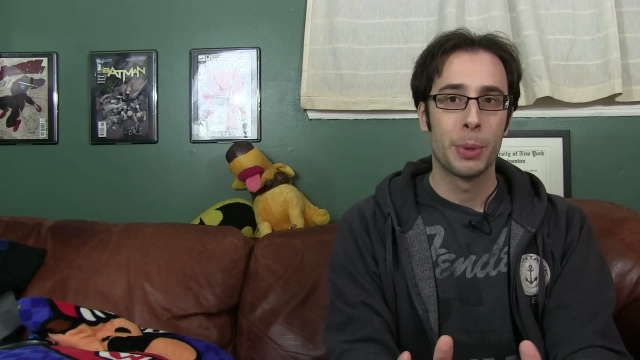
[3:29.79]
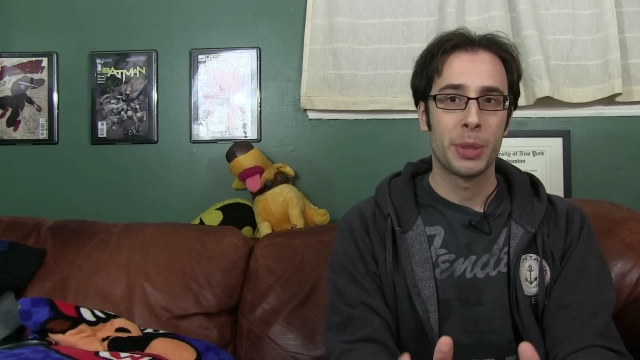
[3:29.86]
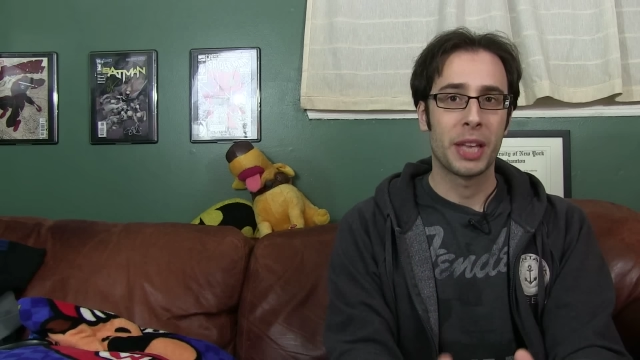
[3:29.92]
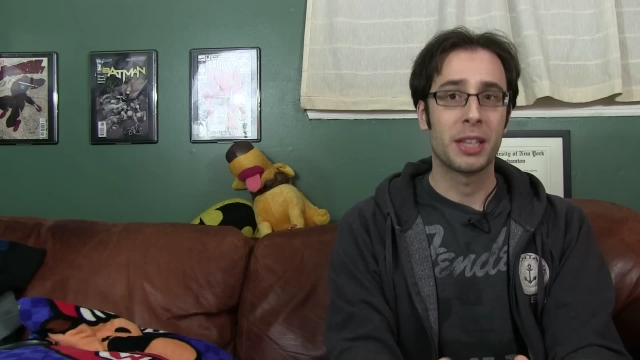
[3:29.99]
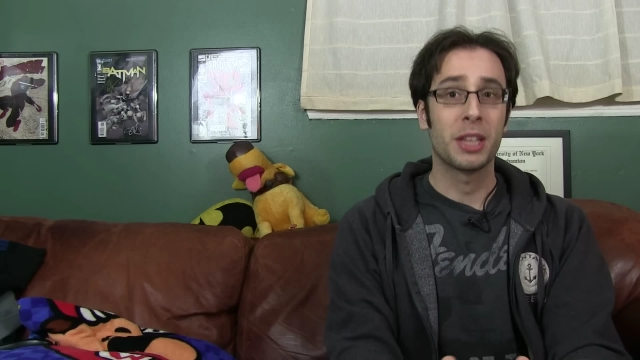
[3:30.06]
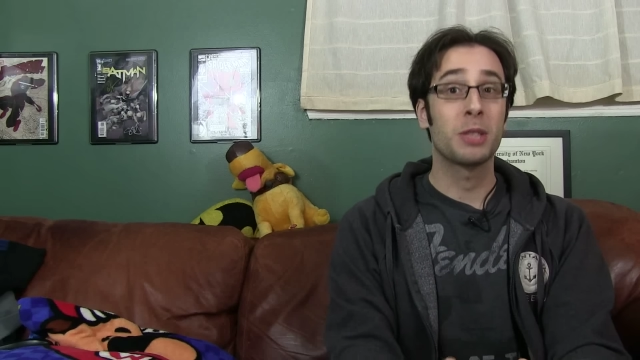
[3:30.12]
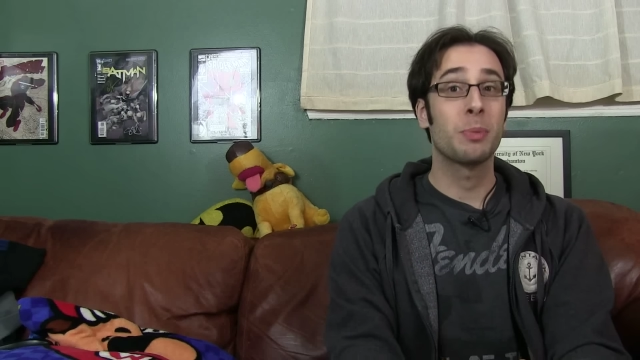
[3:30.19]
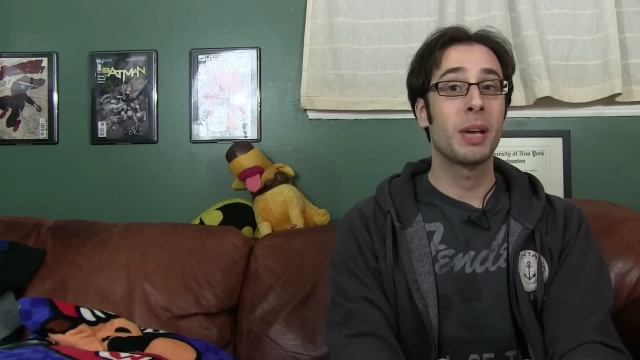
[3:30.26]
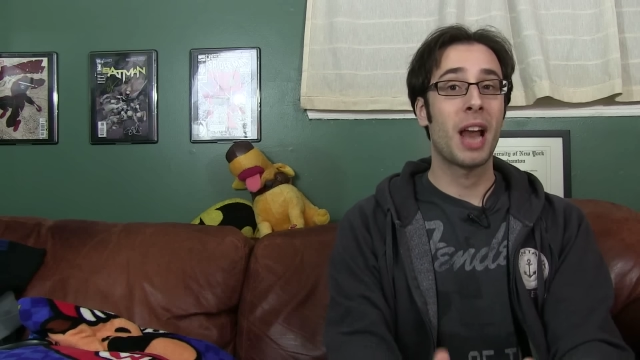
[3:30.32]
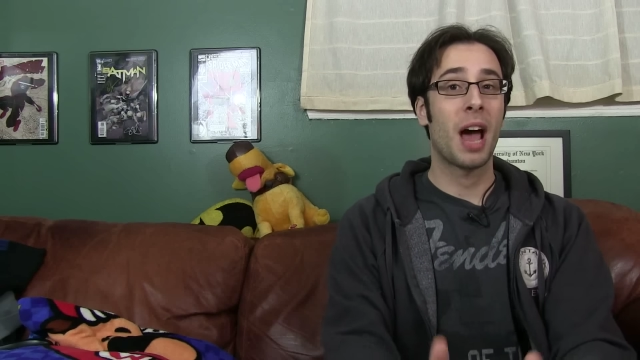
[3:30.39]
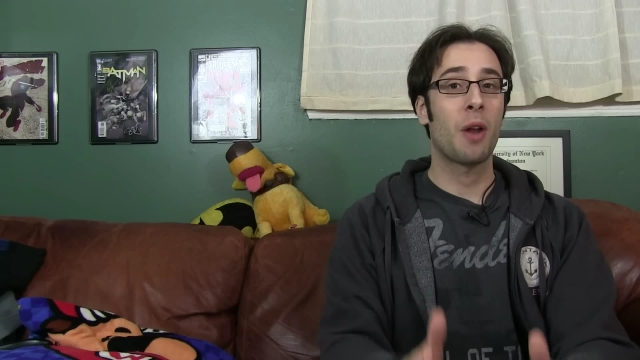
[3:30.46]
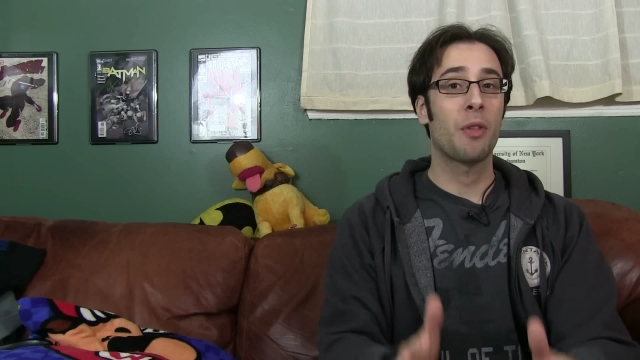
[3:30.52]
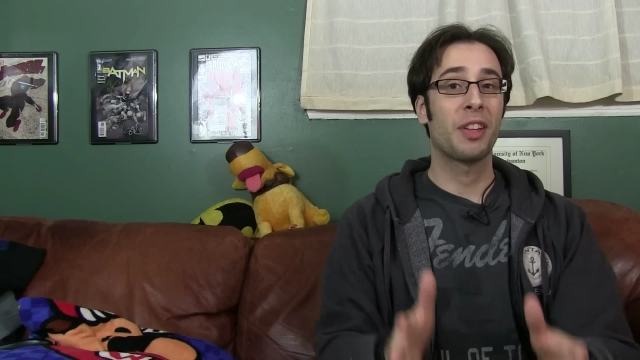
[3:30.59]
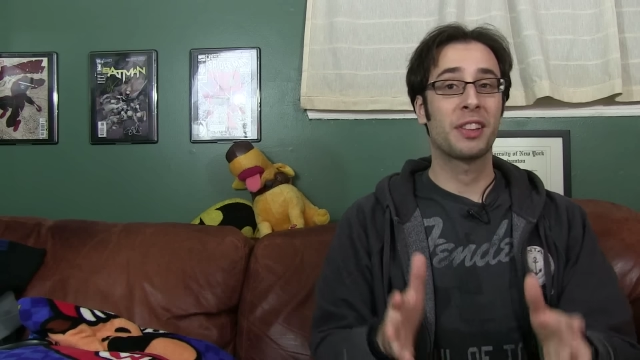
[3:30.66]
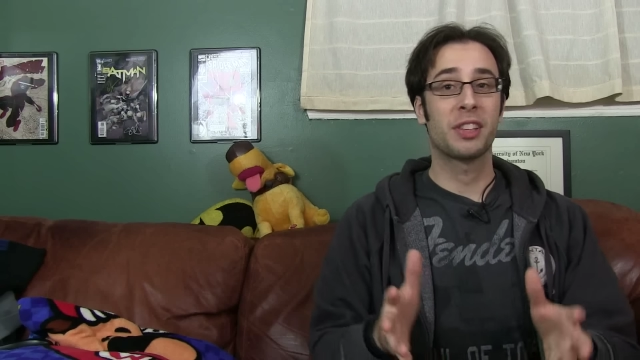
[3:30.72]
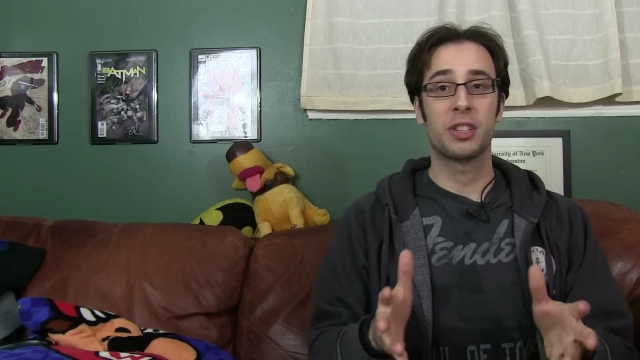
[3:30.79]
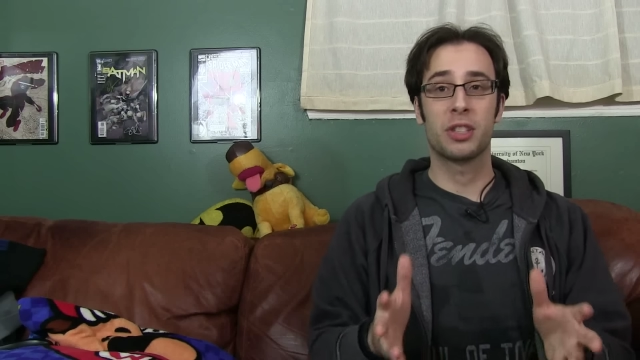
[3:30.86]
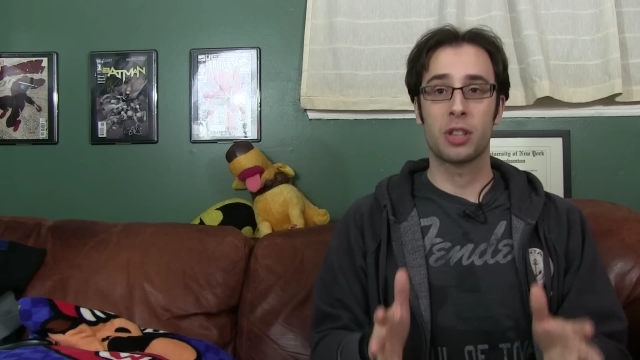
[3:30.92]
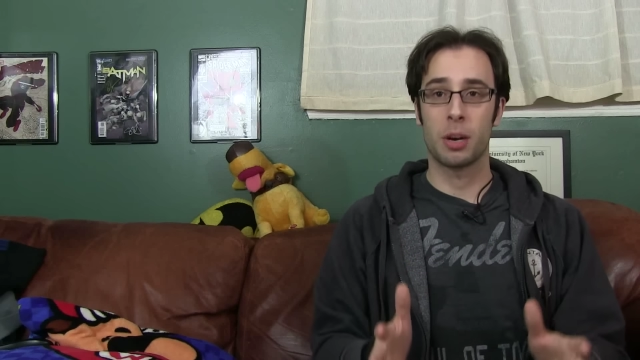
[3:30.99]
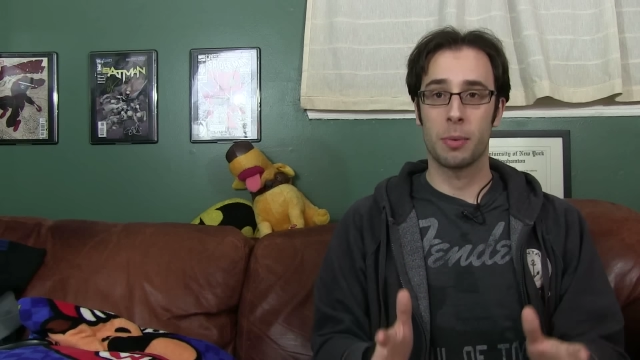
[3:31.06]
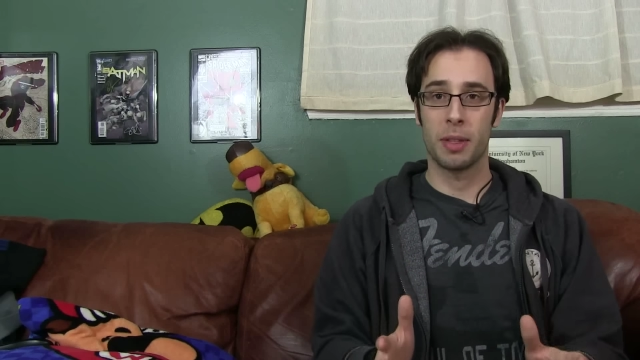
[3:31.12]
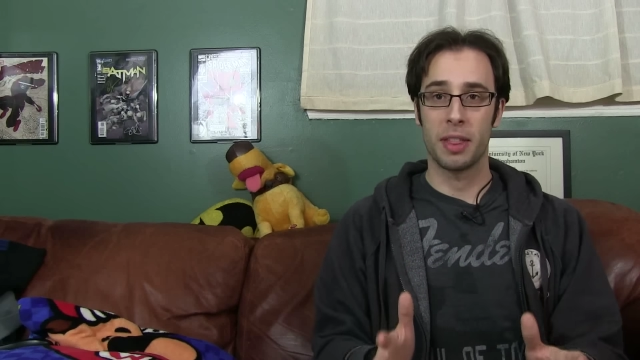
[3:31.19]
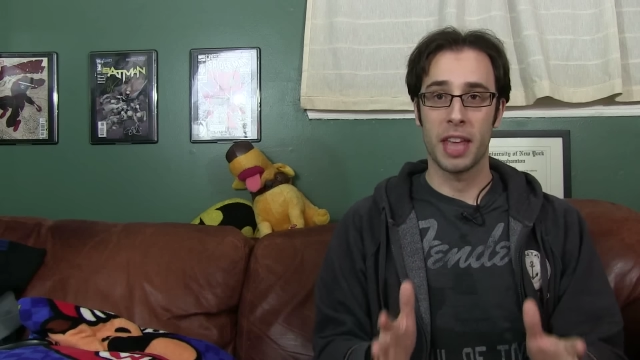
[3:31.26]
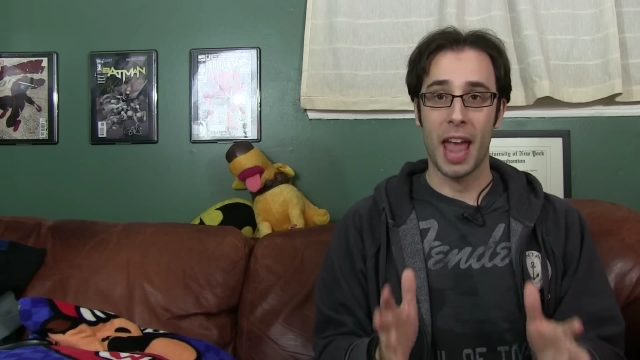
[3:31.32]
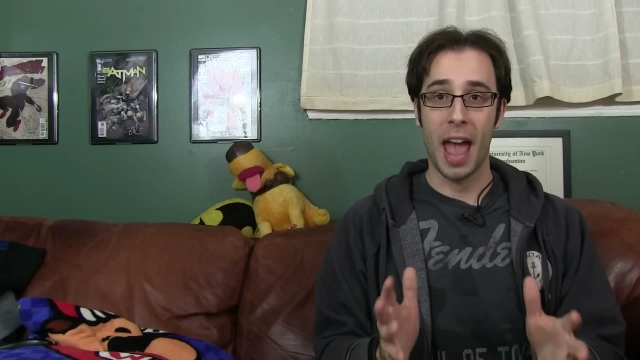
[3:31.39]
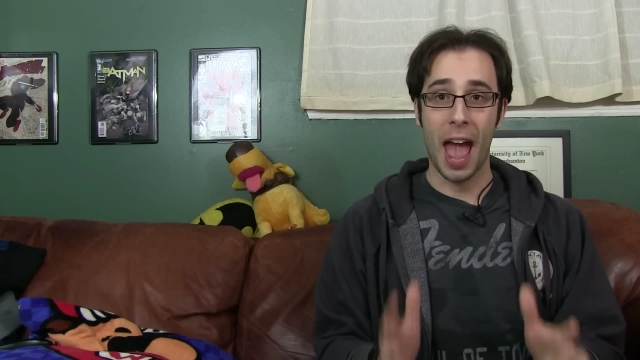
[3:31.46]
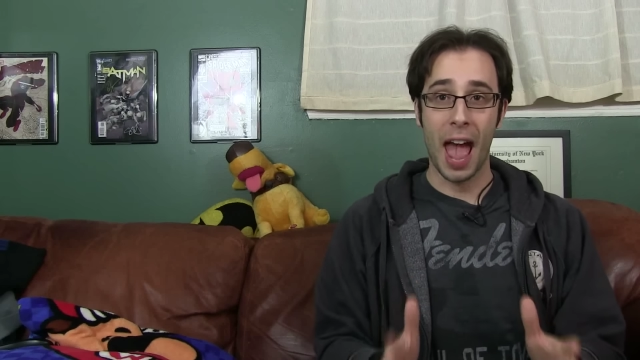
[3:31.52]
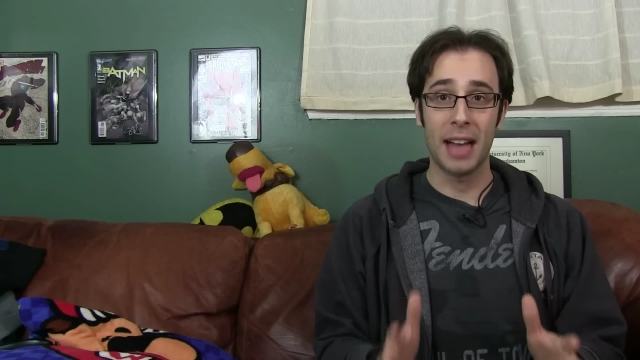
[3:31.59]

But that doesn't mean I don't think this is going to be the